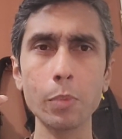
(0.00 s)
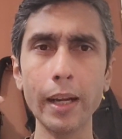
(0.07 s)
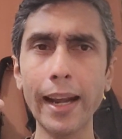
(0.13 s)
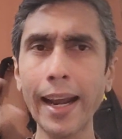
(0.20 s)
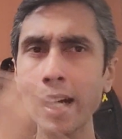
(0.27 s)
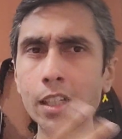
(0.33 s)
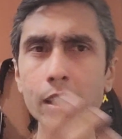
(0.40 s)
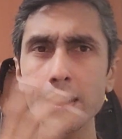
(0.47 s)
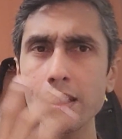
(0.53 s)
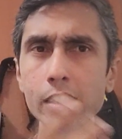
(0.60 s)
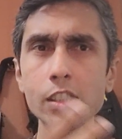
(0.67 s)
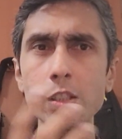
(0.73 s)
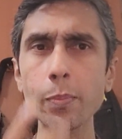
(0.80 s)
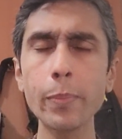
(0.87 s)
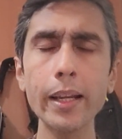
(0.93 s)
enter
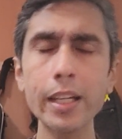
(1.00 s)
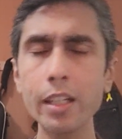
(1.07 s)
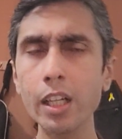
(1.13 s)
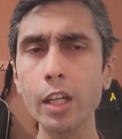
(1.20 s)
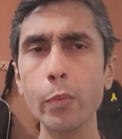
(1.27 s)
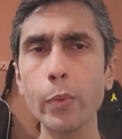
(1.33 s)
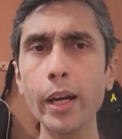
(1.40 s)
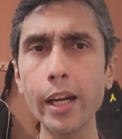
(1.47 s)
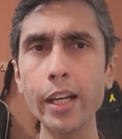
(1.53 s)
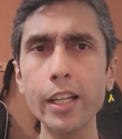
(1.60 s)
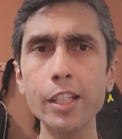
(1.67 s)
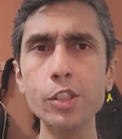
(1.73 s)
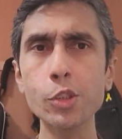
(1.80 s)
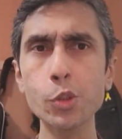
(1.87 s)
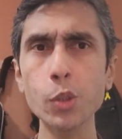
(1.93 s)
this debate where
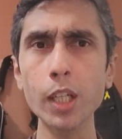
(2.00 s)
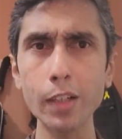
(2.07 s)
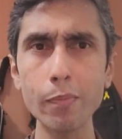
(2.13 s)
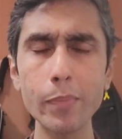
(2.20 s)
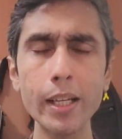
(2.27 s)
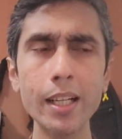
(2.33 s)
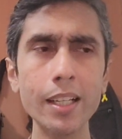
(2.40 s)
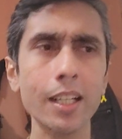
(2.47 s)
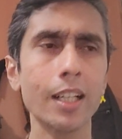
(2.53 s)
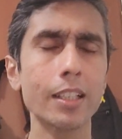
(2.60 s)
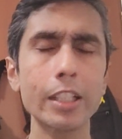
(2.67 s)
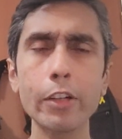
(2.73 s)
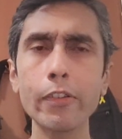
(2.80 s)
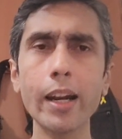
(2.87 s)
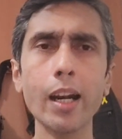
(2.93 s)
it should have been.
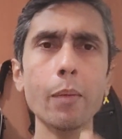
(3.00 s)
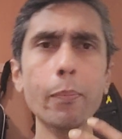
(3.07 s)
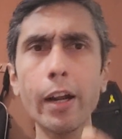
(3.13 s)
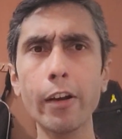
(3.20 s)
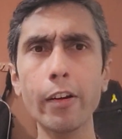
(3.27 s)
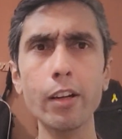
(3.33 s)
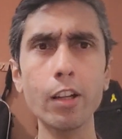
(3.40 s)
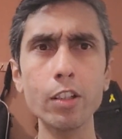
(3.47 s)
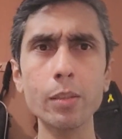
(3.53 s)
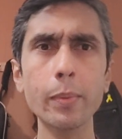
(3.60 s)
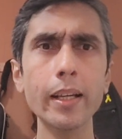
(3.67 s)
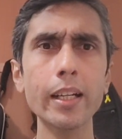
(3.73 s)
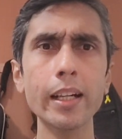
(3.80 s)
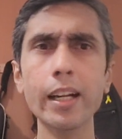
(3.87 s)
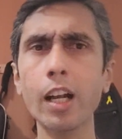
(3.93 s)
They ran a parallel
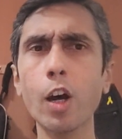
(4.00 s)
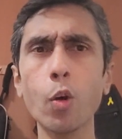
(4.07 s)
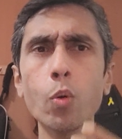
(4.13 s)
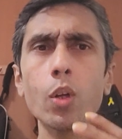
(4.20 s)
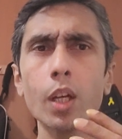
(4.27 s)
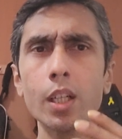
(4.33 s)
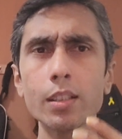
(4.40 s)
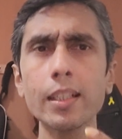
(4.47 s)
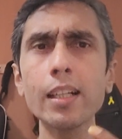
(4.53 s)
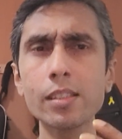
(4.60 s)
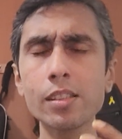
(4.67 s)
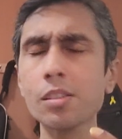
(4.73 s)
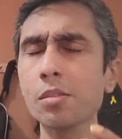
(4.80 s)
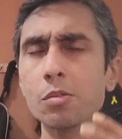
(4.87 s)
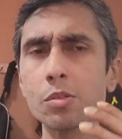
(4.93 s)
debate, and how
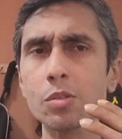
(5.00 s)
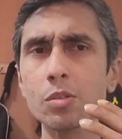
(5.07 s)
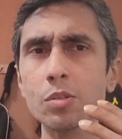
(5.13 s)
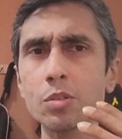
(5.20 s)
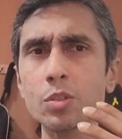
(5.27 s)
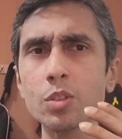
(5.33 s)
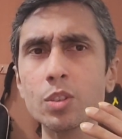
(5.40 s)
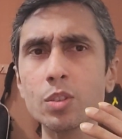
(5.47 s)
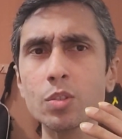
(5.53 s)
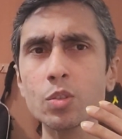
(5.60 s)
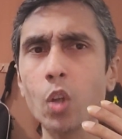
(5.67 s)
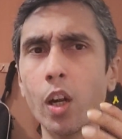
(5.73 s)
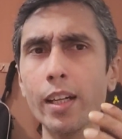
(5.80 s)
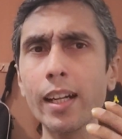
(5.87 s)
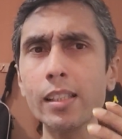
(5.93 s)
that's
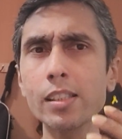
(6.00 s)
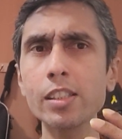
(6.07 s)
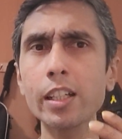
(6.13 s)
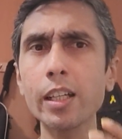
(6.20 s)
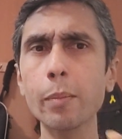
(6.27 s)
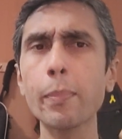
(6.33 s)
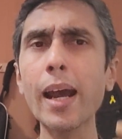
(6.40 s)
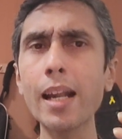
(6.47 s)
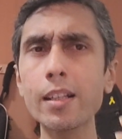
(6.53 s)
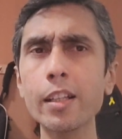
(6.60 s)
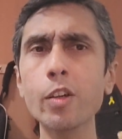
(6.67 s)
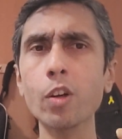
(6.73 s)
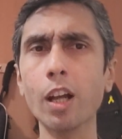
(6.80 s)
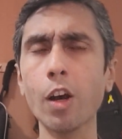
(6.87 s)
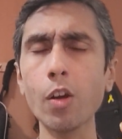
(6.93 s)
not necessarily a bad
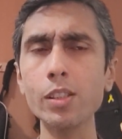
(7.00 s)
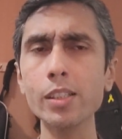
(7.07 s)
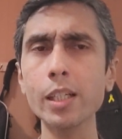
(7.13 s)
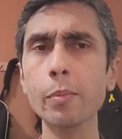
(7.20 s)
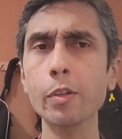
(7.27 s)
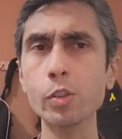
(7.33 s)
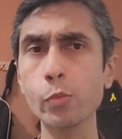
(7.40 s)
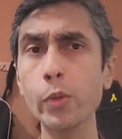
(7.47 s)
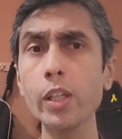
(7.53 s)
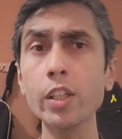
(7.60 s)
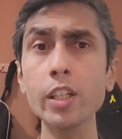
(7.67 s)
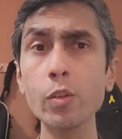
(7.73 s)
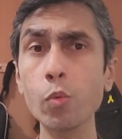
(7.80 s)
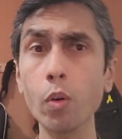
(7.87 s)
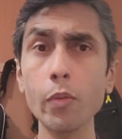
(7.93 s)
thing on our side, because we
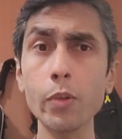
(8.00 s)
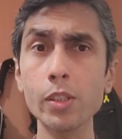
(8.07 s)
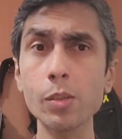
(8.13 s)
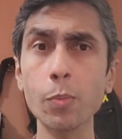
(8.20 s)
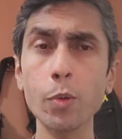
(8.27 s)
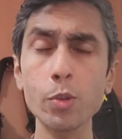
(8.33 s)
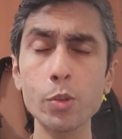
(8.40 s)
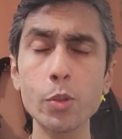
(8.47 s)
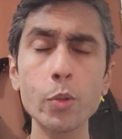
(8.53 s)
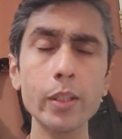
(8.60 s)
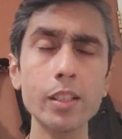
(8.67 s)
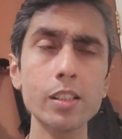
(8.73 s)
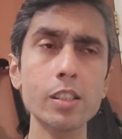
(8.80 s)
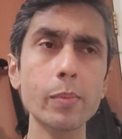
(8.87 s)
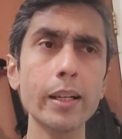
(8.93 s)
did what we were supposed to do
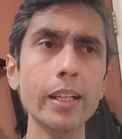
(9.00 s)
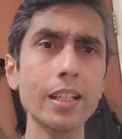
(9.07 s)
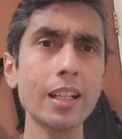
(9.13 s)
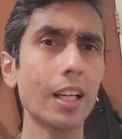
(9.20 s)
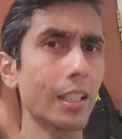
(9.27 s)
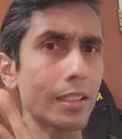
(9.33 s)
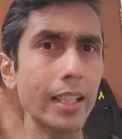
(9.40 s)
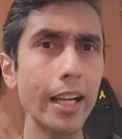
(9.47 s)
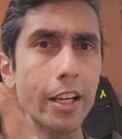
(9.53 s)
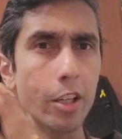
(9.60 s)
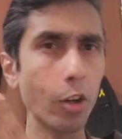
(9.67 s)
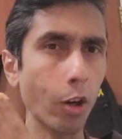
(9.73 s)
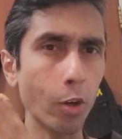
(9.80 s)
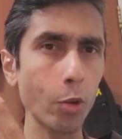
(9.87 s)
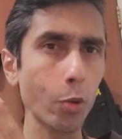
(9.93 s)
in this debate. They did
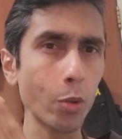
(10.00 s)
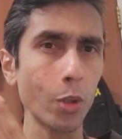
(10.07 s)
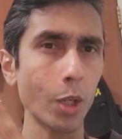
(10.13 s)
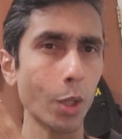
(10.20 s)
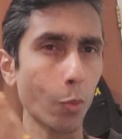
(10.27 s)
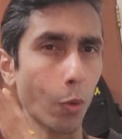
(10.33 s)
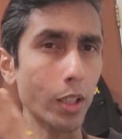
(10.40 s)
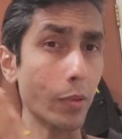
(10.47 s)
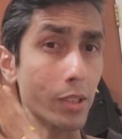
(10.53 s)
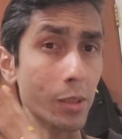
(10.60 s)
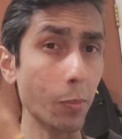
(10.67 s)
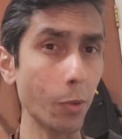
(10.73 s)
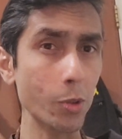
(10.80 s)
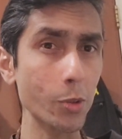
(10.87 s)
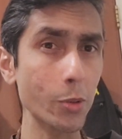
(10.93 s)
not do what they were
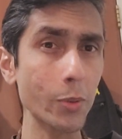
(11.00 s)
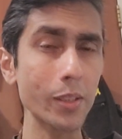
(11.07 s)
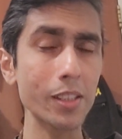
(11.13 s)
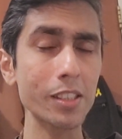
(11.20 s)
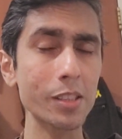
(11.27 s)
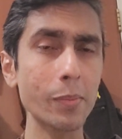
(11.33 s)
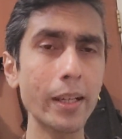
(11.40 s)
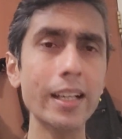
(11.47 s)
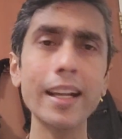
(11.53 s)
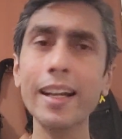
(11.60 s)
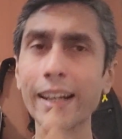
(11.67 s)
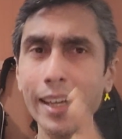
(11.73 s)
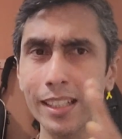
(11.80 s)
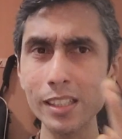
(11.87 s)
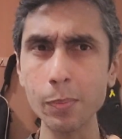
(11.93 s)
supposed to do in this debate,
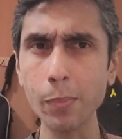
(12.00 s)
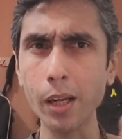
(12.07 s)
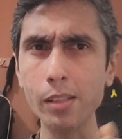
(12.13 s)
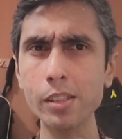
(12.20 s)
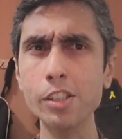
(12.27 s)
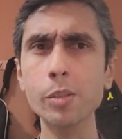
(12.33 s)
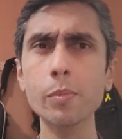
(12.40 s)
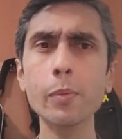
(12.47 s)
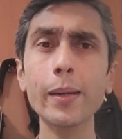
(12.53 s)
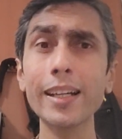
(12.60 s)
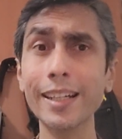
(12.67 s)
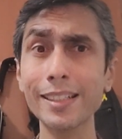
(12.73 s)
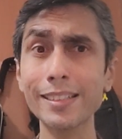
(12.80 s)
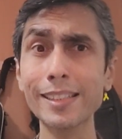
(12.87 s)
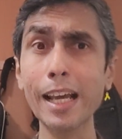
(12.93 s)
and hence the passing ship
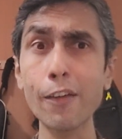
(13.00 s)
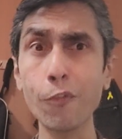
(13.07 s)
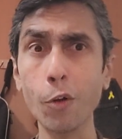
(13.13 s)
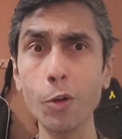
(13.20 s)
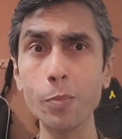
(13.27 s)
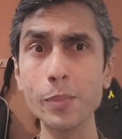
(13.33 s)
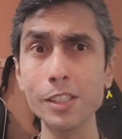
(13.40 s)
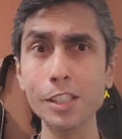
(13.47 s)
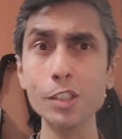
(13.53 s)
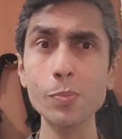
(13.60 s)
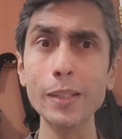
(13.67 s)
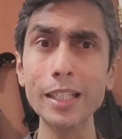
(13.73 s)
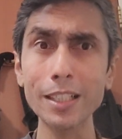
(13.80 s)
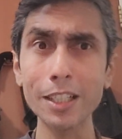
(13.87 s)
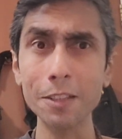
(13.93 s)
debate is their fault, Mr.
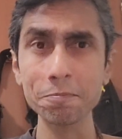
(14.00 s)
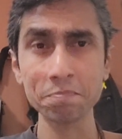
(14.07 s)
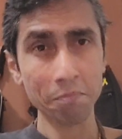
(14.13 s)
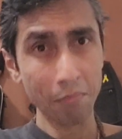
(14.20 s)
Speaker.